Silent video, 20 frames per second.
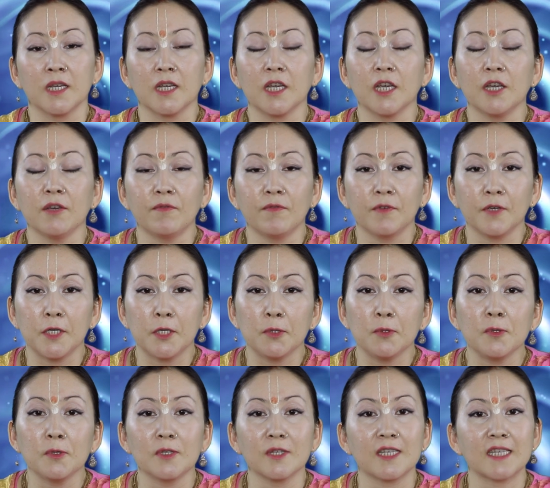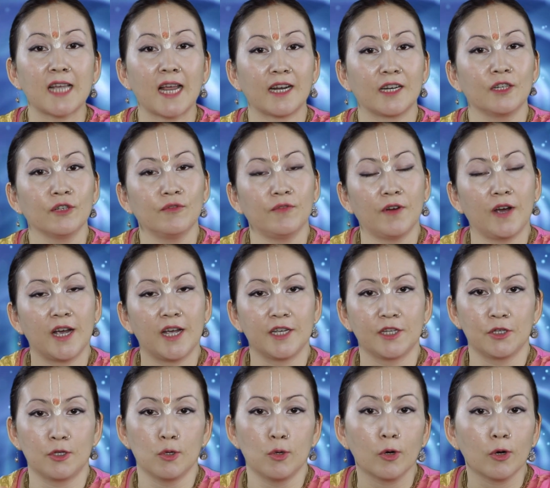if you
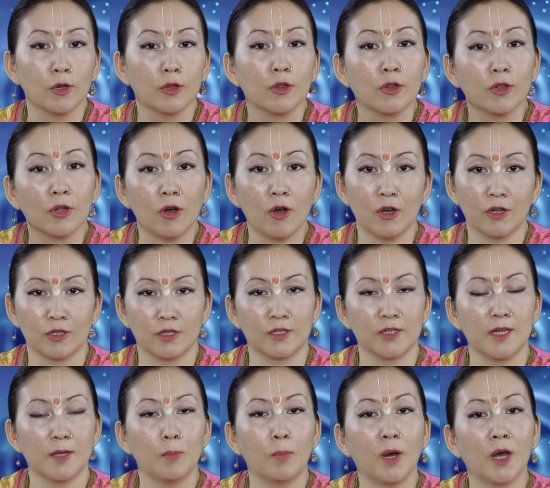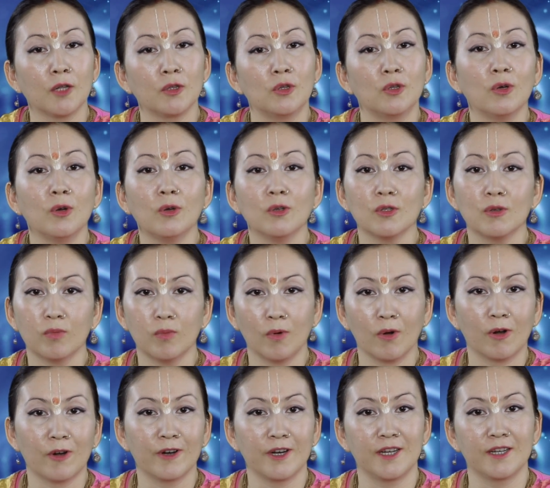sacrifice your thoughts about those
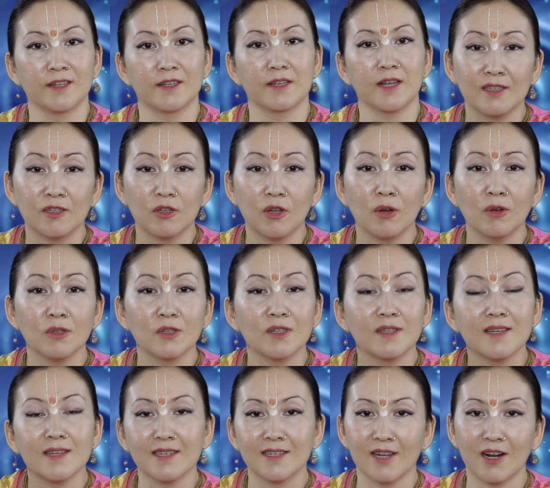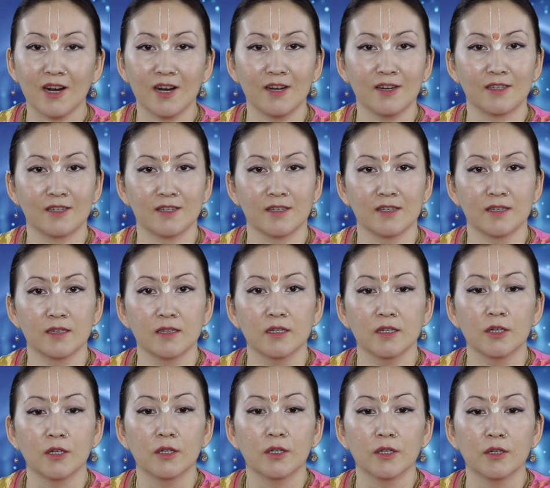worries, those desires,
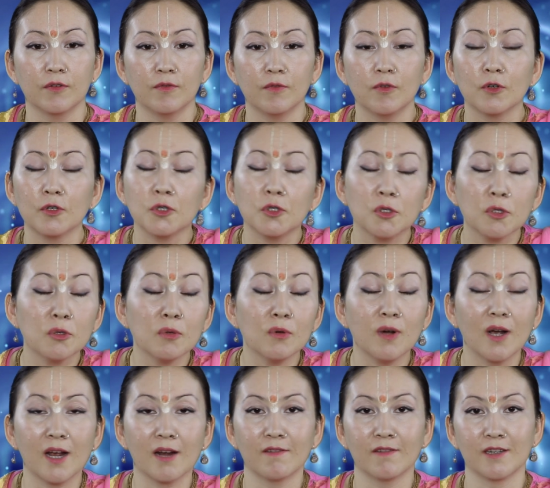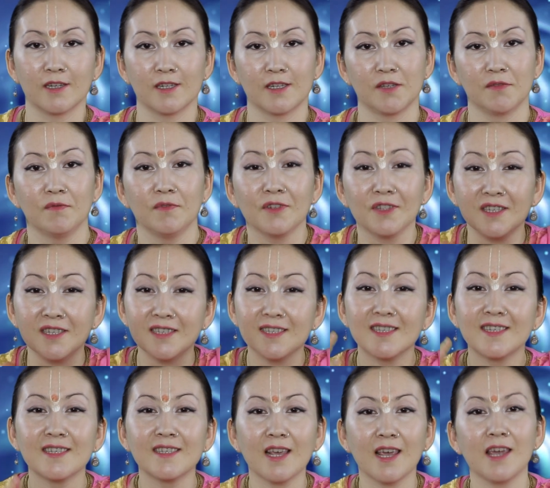for two hours for the
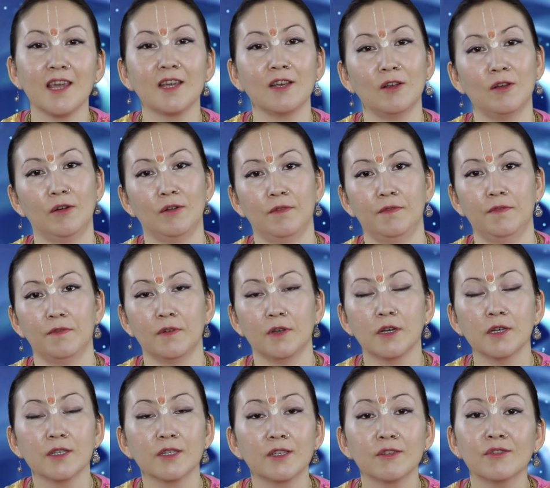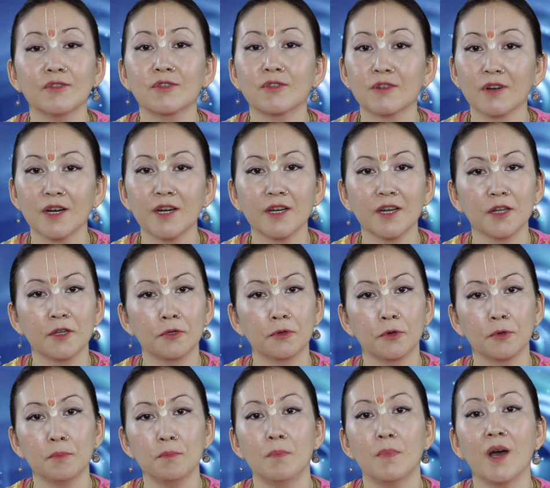sake of concentrating your
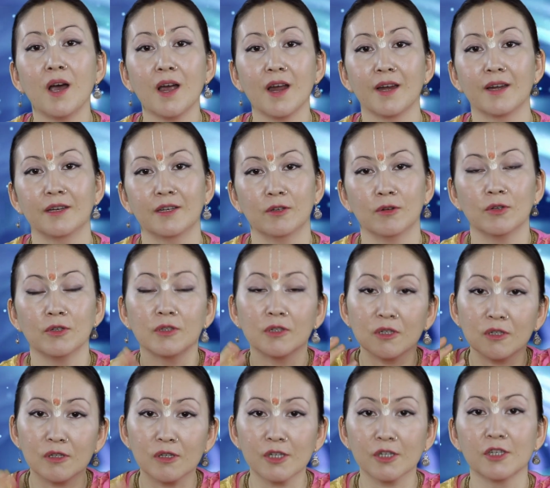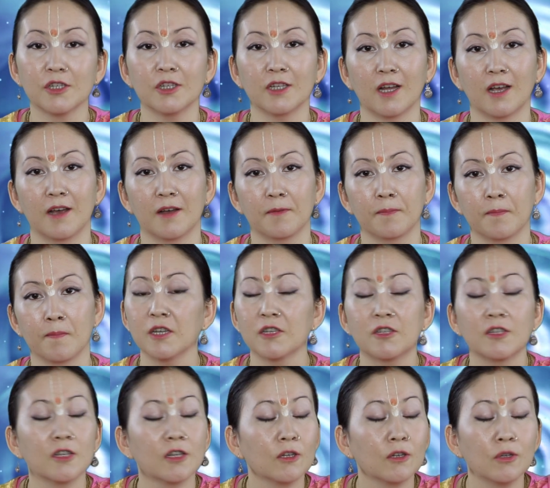mind on Krishna,
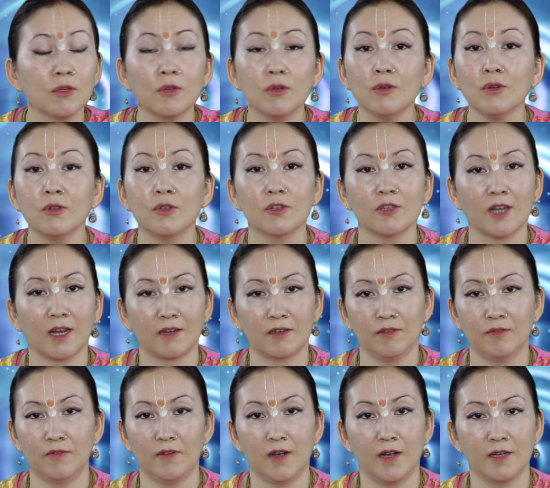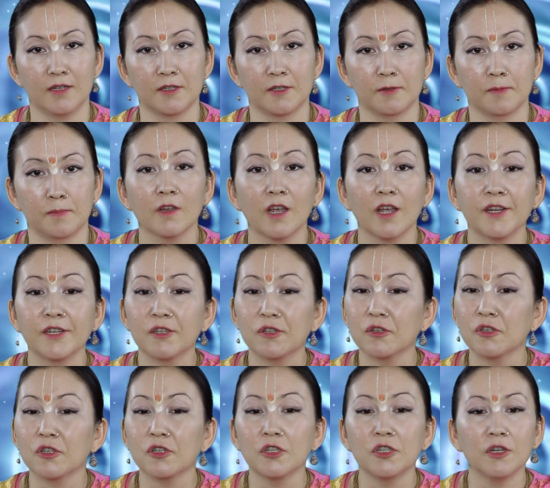it's a huge sacrifice and
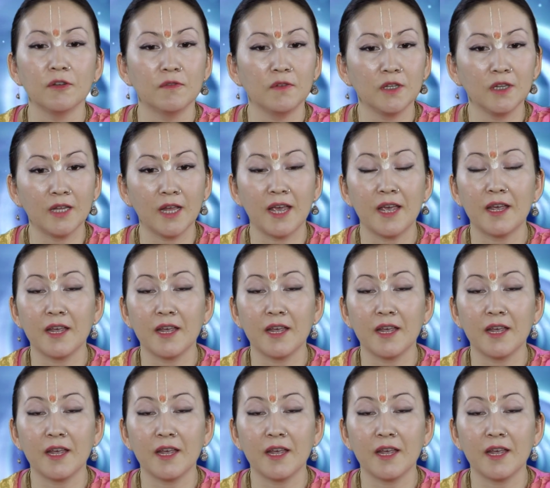Krishna will